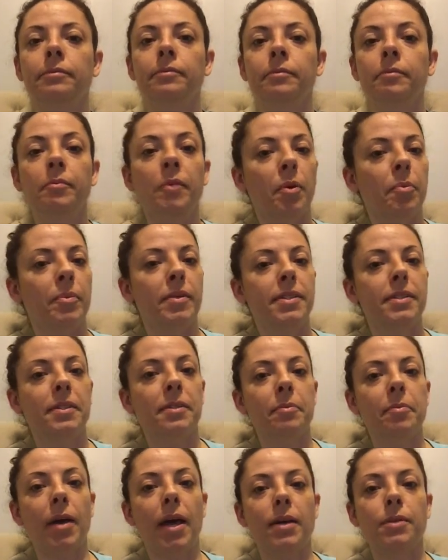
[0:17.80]
moments in
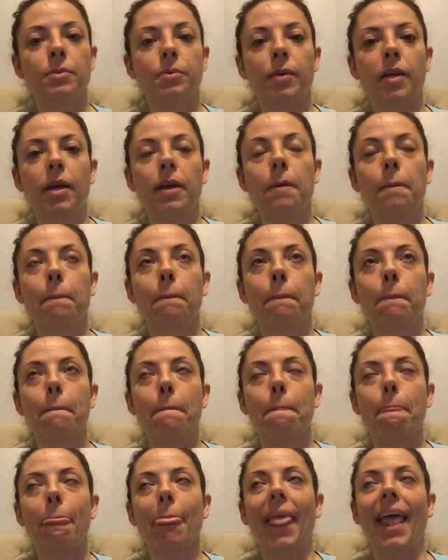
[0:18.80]
the past week.
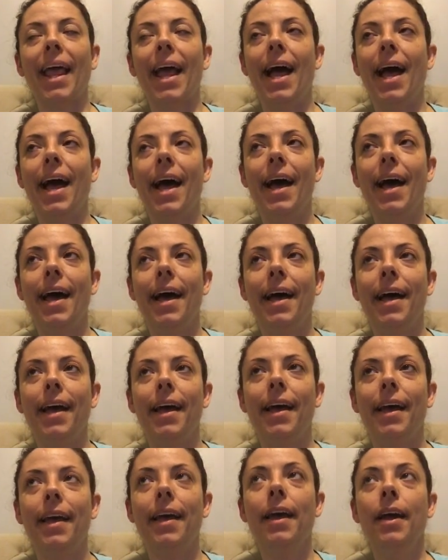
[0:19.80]

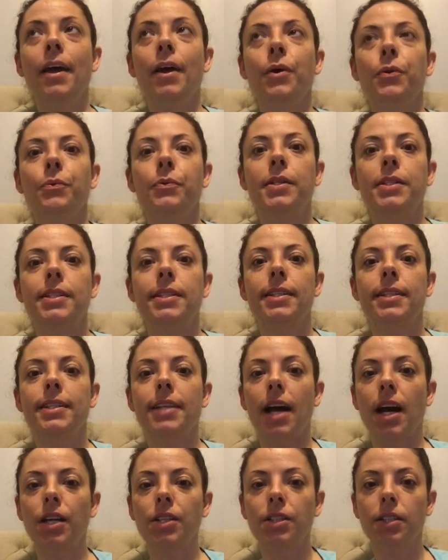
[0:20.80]
I went to the
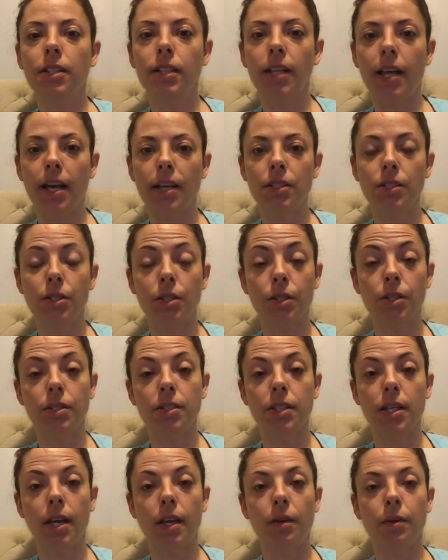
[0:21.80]
doctor last
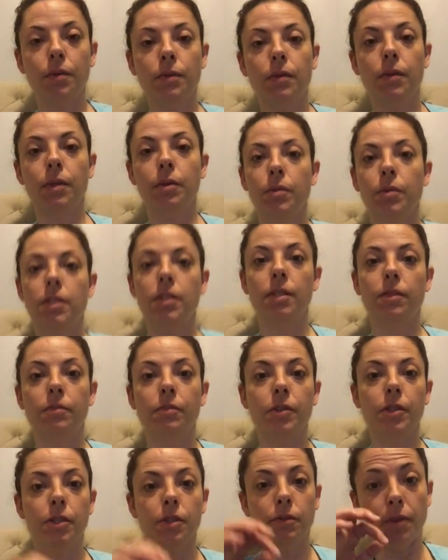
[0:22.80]
Thursday, and it was the
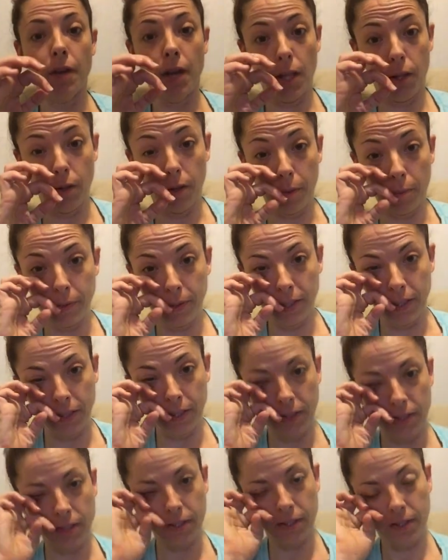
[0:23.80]
first follow-up since
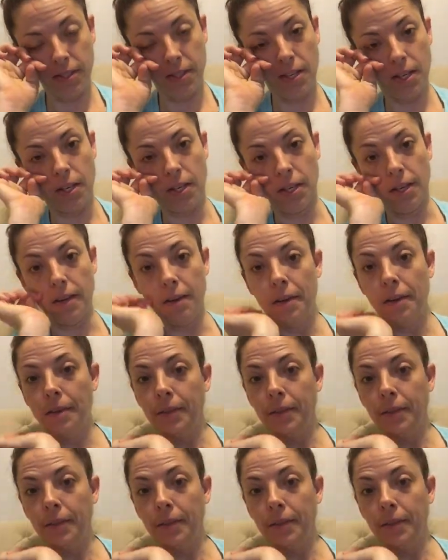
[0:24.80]
the